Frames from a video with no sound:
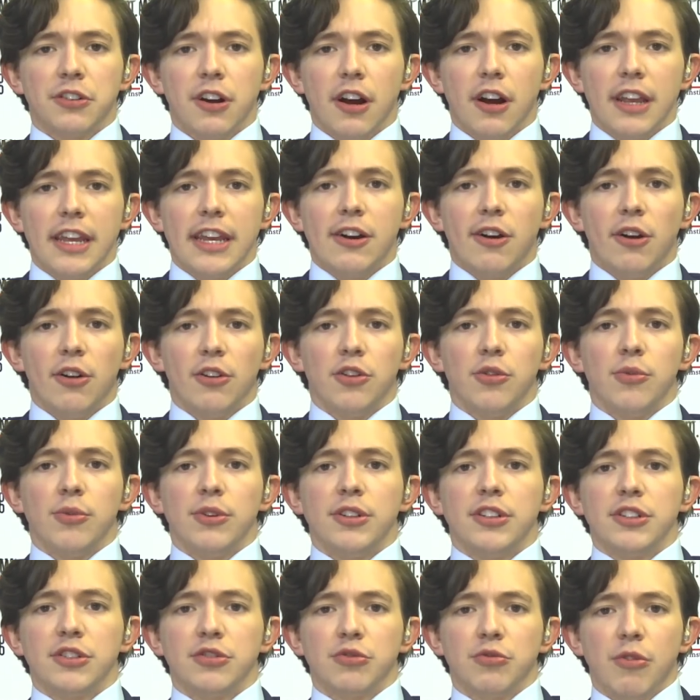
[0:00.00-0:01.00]
Uh, he called you a
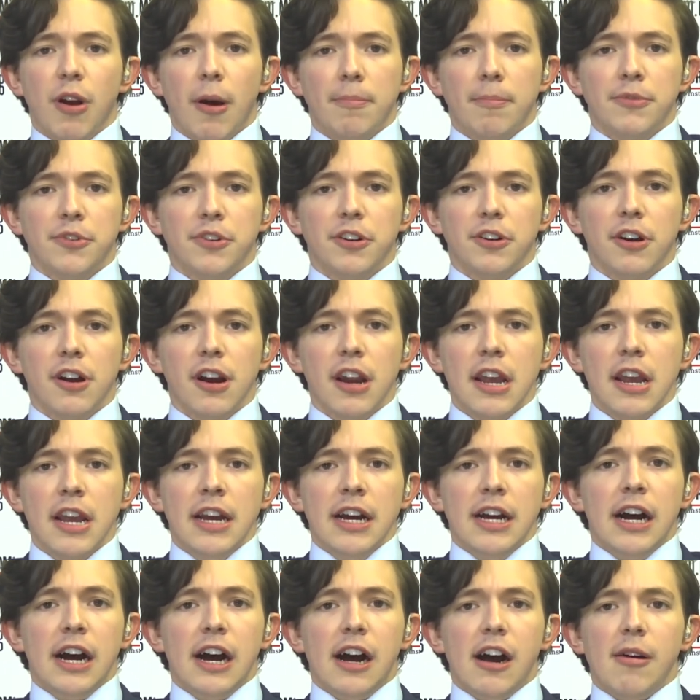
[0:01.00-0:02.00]
disruptor,
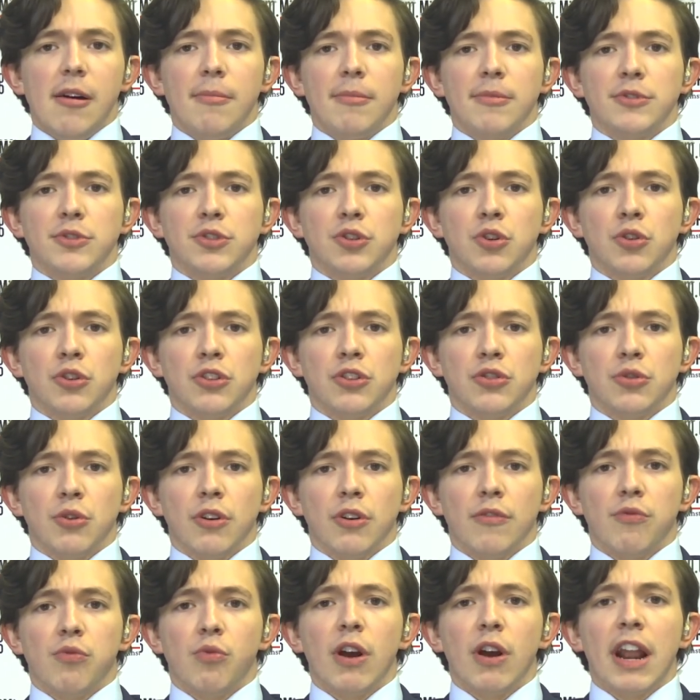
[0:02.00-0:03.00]
um, so, sort
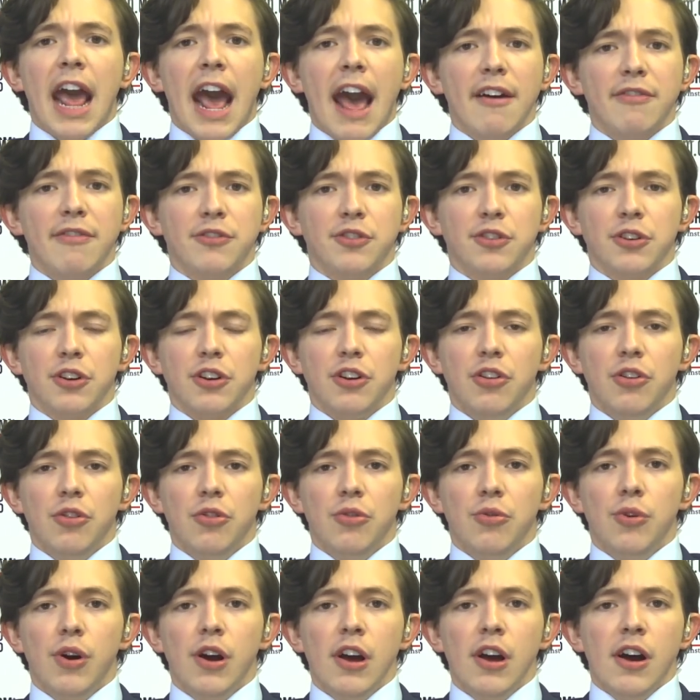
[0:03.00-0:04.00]
of went after
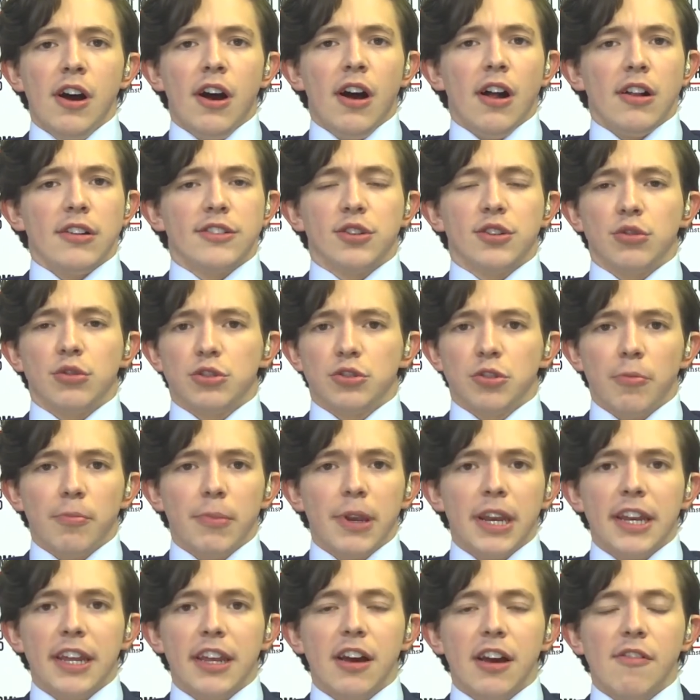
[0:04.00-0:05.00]
you on social
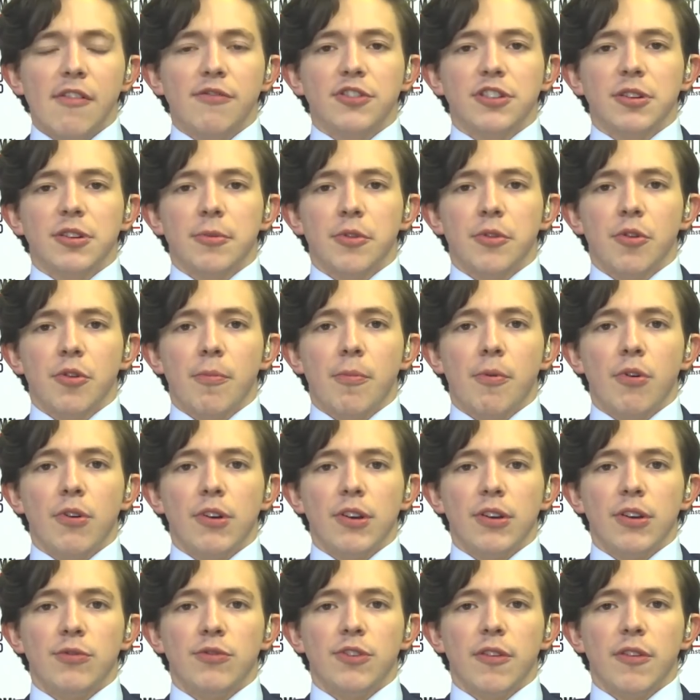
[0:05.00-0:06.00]
media for some of the reporting
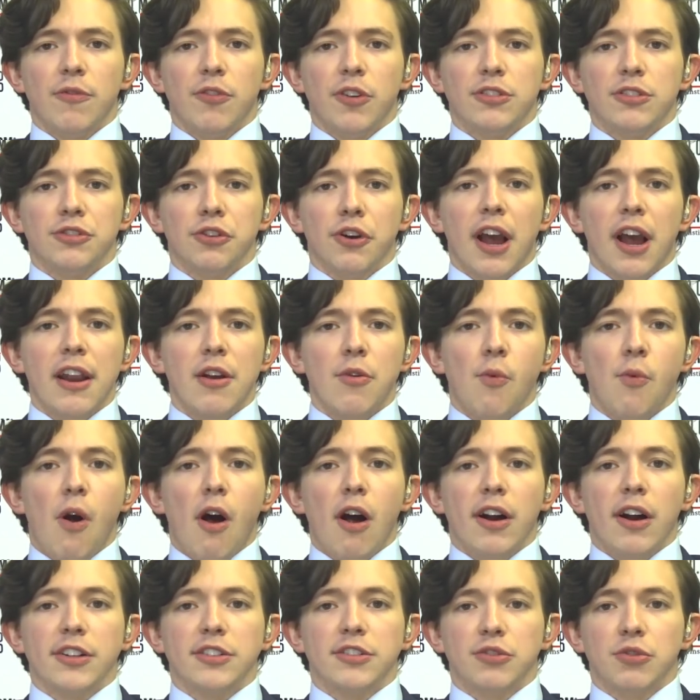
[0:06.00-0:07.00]
you've done for us. So kind of
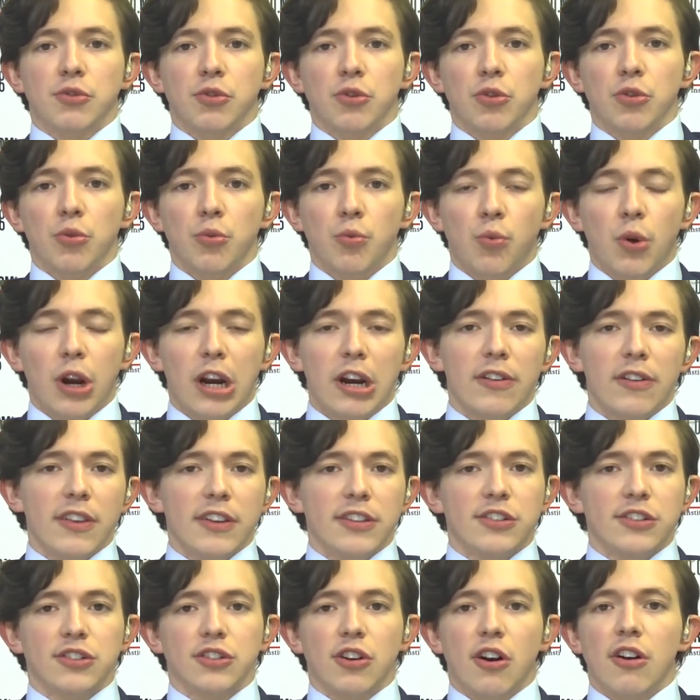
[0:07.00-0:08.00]
walk us through where this
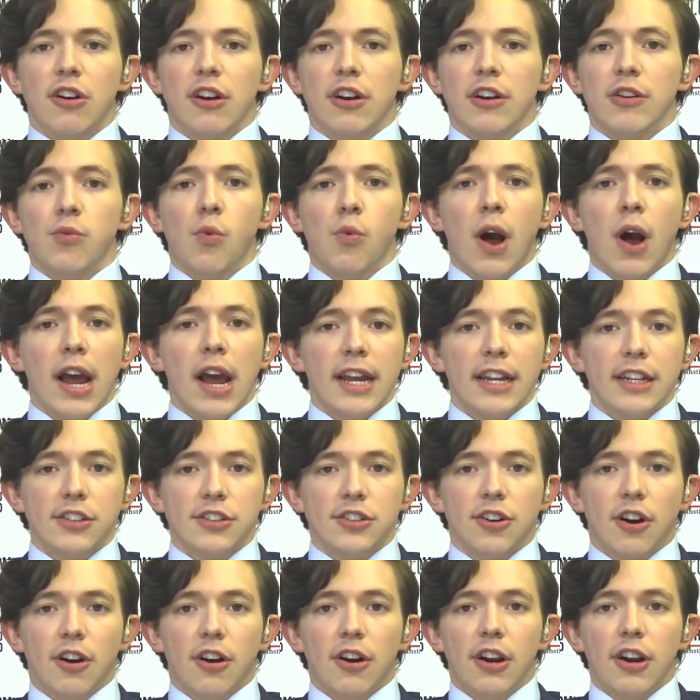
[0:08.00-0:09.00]
started, why it
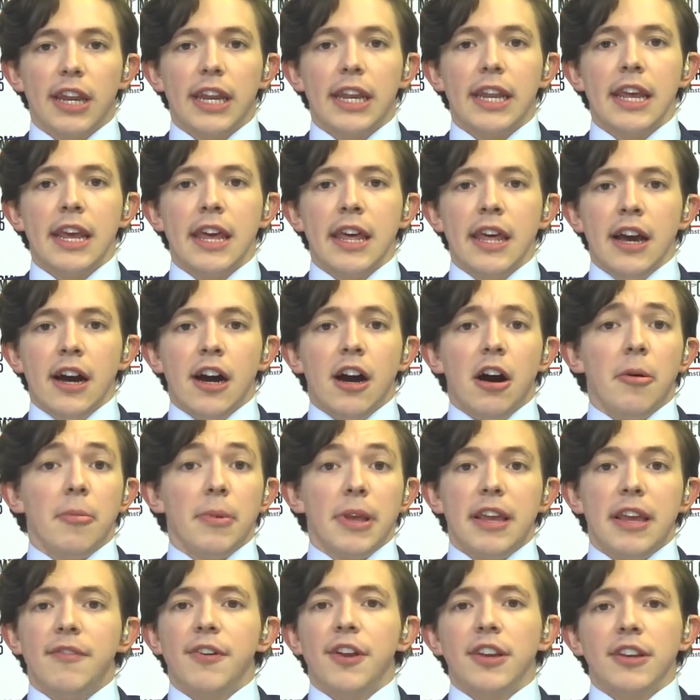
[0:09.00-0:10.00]
started, um,
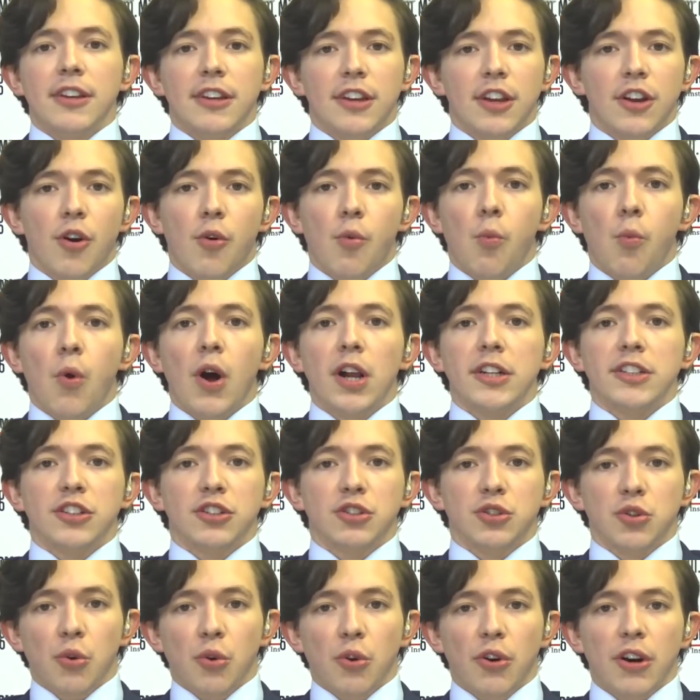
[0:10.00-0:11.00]
even, you know, what
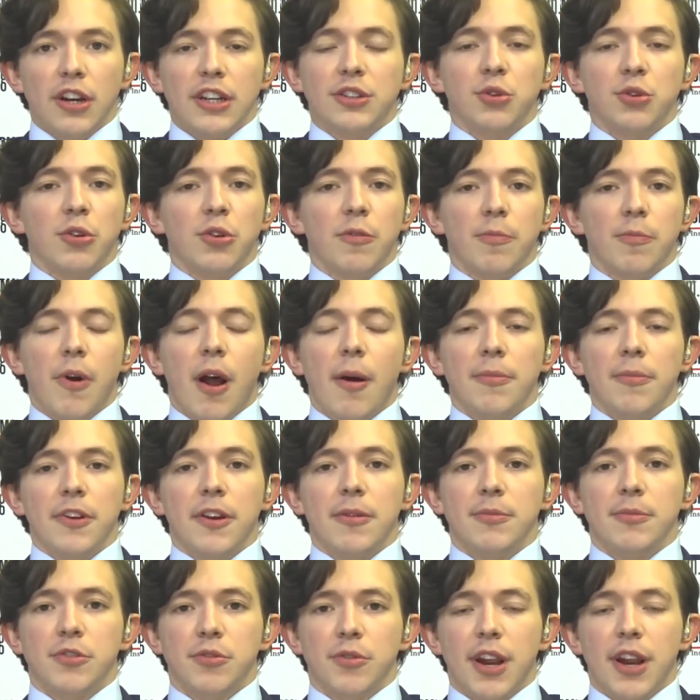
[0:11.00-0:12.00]
story sort of prompted him
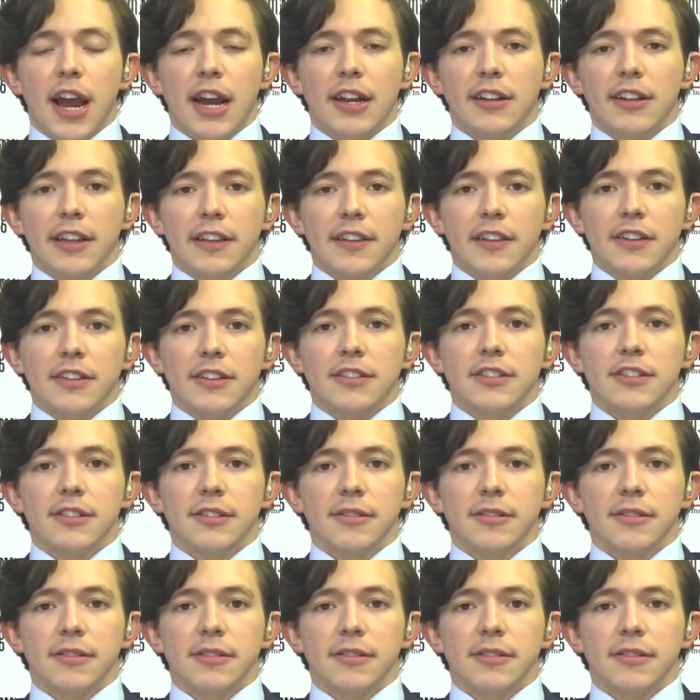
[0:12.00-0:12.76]
to react like this.